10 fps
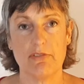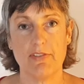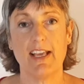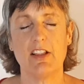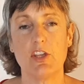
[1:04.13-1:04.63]

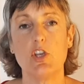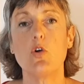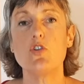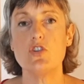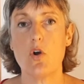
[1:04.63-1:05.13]
feel that you're
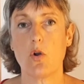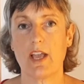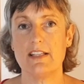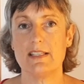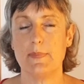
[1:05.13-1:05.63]
not
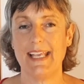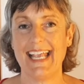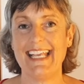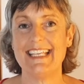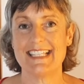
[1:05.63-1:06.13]
going to be
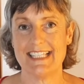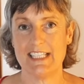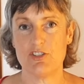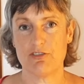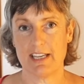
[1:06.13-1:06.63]

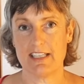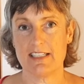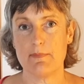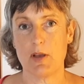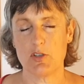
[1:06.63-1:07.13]
easily triggered
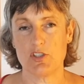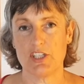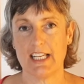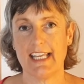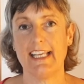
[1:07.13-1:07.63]

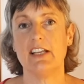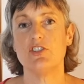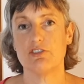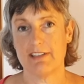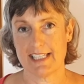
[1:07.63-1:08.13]
emotionally
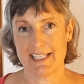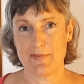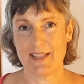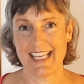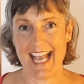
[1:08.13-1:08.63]
during
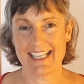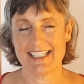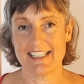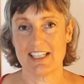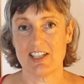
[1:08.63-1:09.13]
some of the
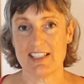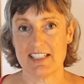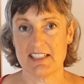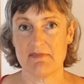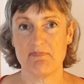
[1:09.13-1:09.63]

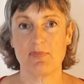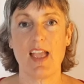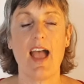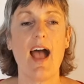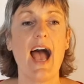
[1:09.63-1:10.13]
exercises.
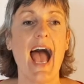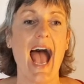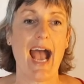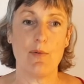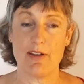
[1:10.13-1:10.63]

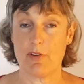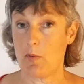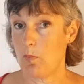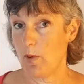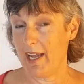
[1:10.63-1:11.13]

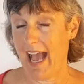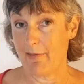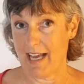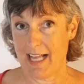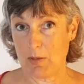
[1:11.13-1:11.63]
However, we
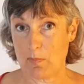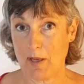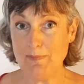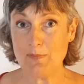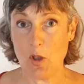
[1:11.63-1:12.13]
have a
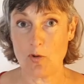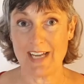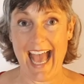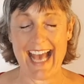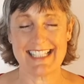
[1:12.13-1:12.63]
helper on
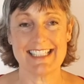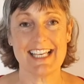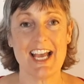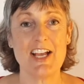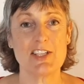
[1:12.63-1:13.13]
hand
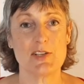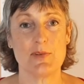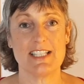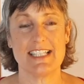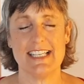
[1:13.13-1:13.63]
to
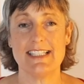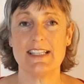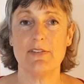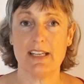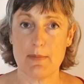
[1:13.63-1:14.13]
assist
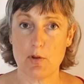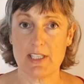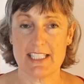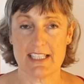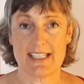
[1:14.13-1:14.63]
if
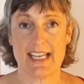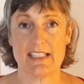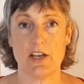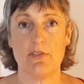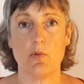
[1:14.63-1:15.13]
anybody does
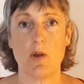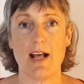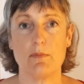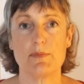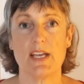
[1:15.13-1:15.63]
get
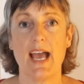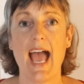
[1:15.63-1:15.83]
overwhelmed.